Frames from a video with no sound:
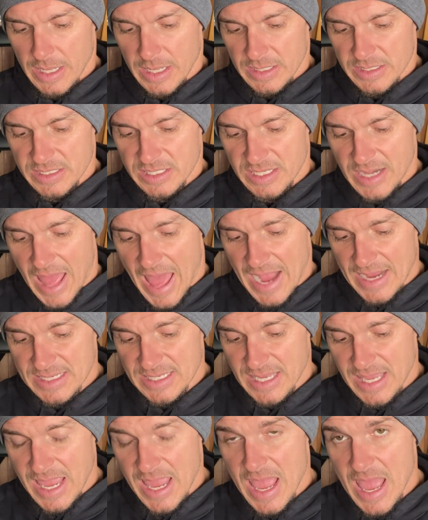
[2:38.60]

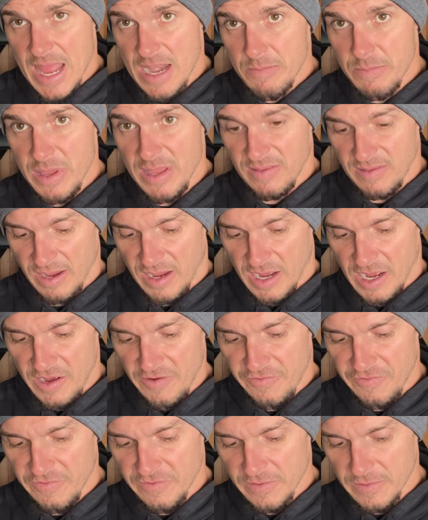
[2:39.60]
Snacks can be
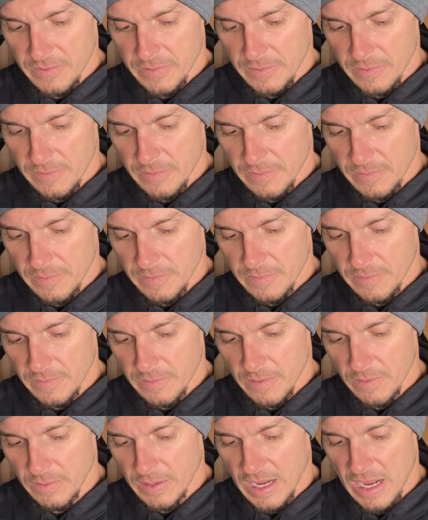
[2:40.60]
tough,
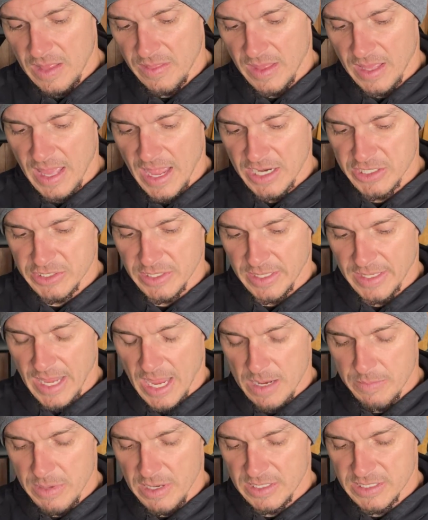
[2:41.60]
okay? They actually
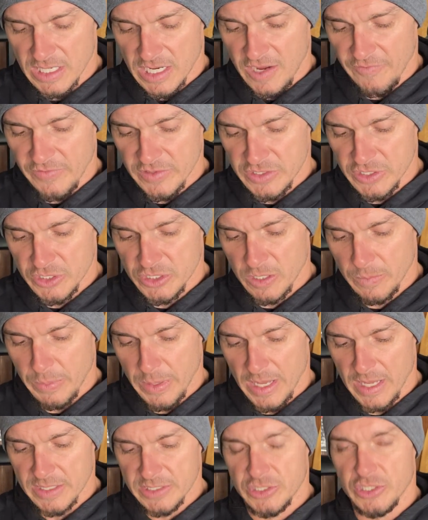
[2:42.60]
can be tough. It just
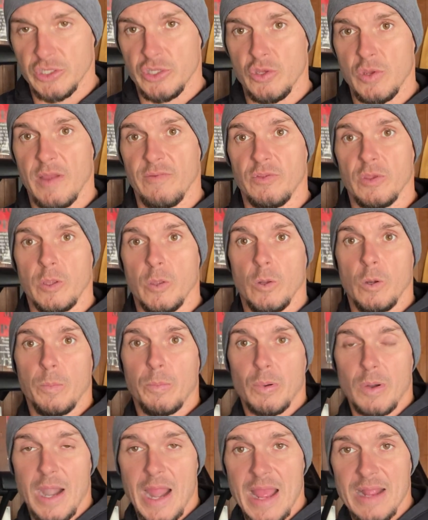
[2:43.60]
depends. Do you have to go to
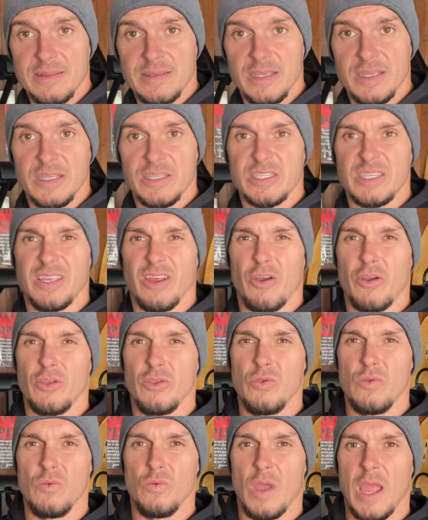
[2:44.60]
practice? Are
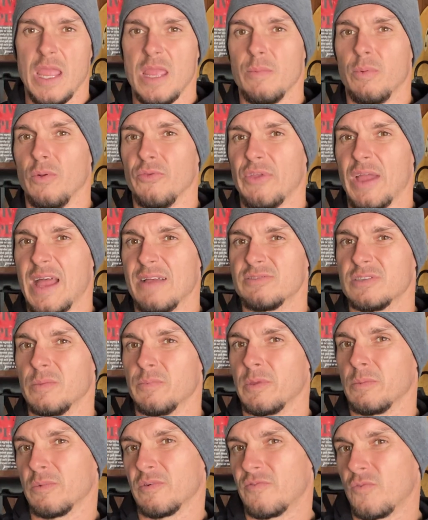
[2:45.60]
you able to have
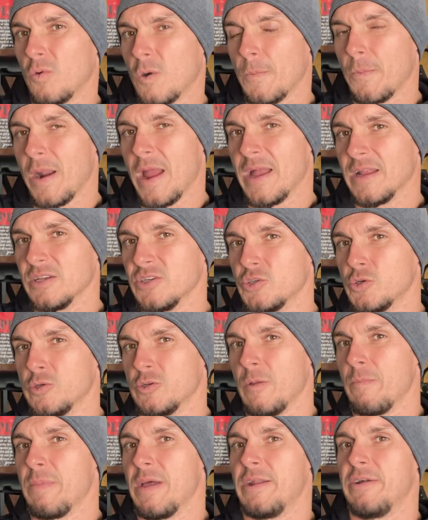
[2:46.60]
something before practice, or
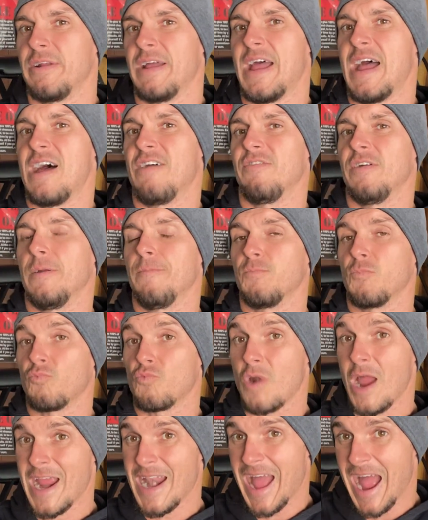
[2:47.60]
is it better to have it
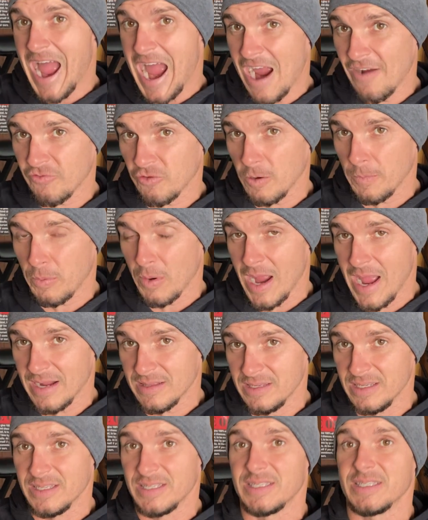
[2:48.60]
right after
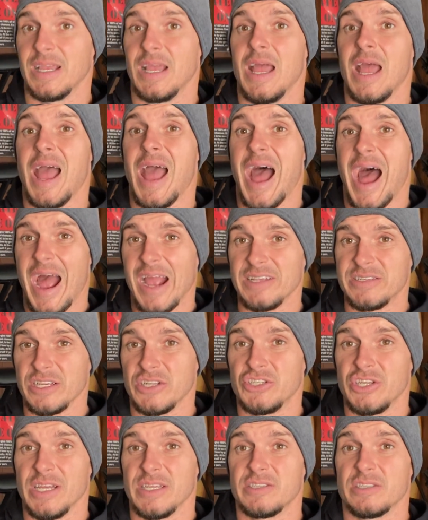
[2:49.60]
practice? I
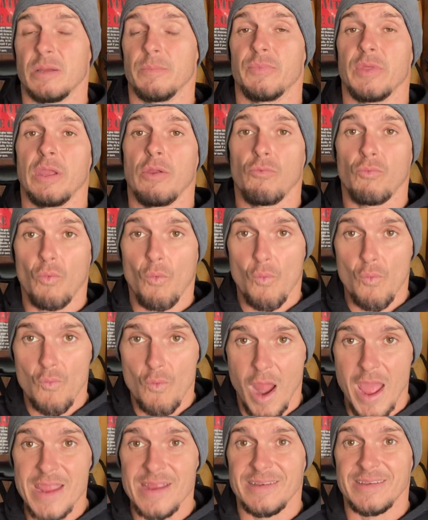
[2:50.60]
suggest something
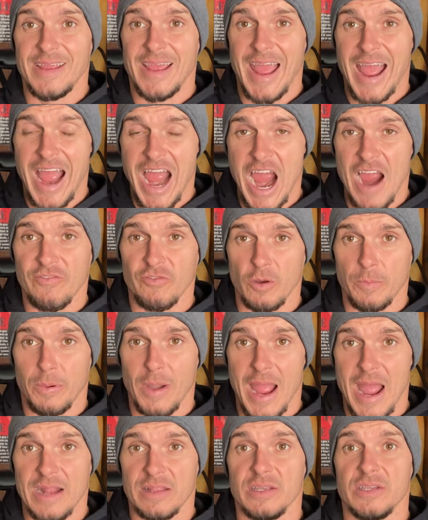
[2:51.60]
right after
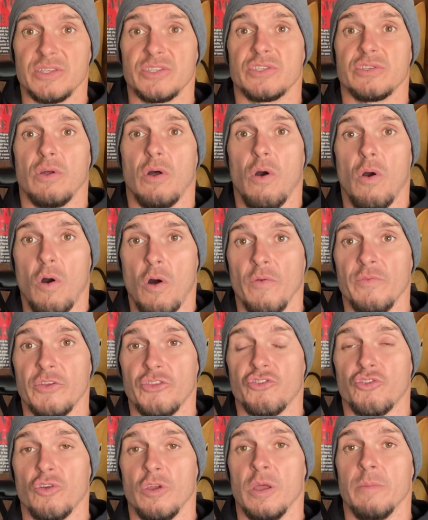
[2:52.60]
practice on the
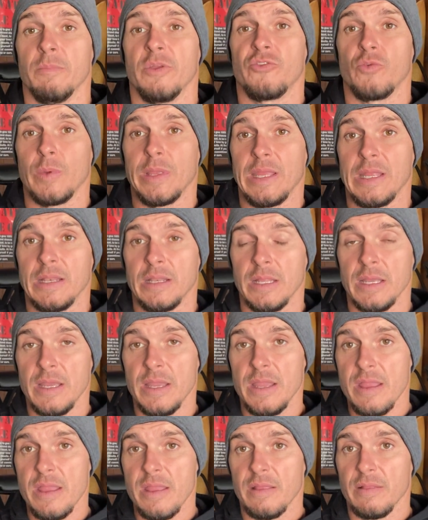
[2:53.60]
trip between
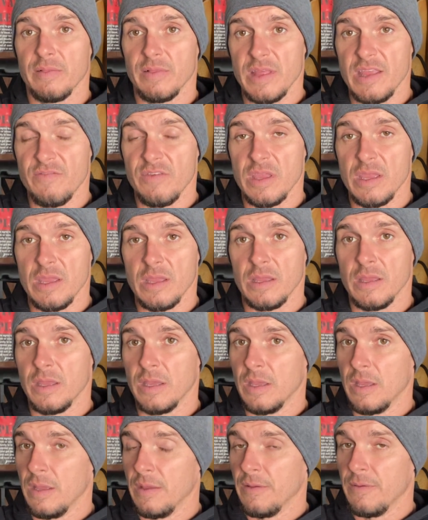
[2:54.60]
leaving
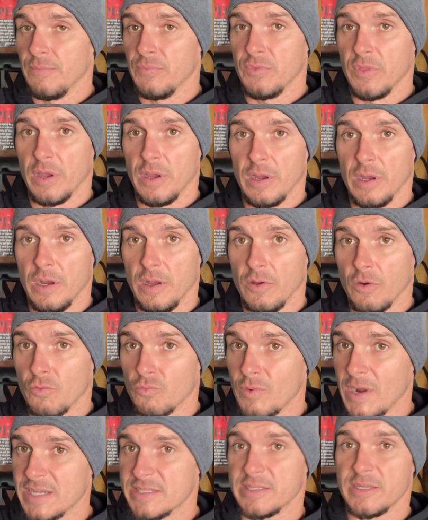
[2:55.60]
a
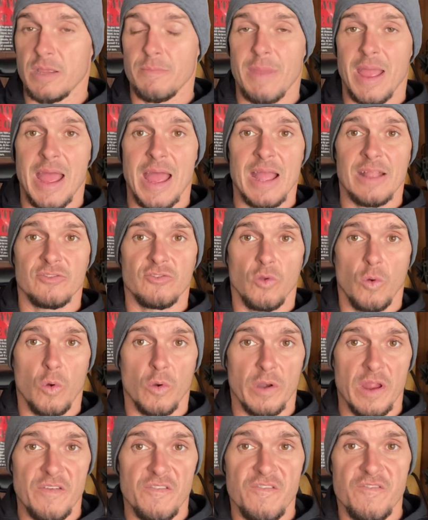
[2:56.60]
wrestling mat
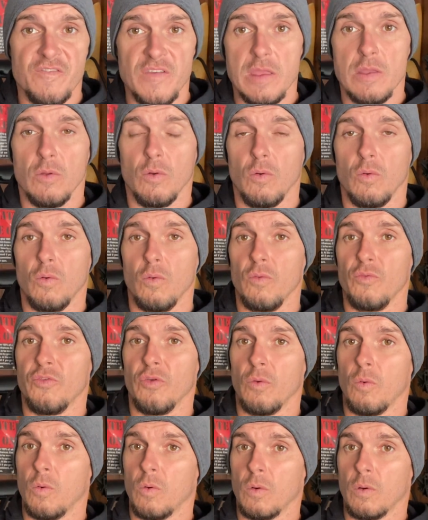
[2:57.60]
or a field
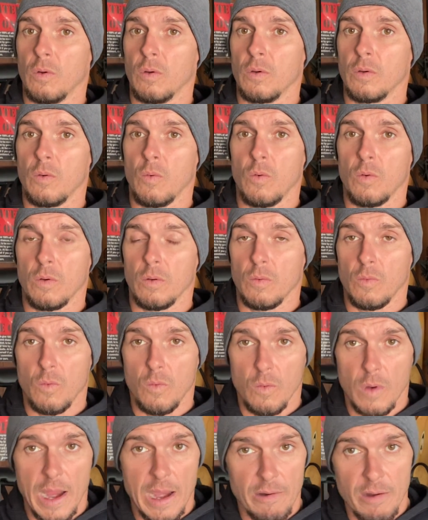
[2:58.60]
or
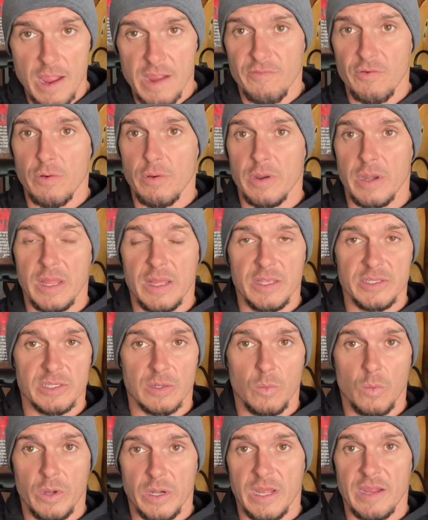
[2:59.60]
wherever it is,
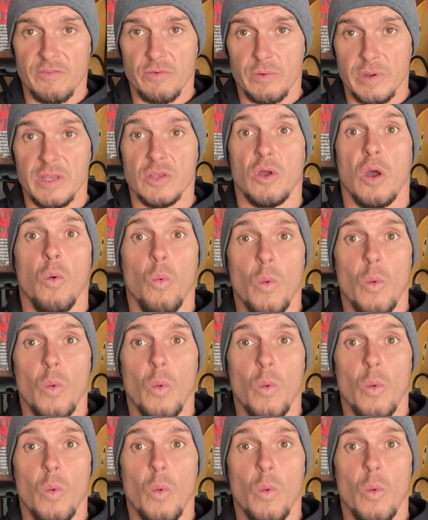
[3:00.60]
and whatever it is, a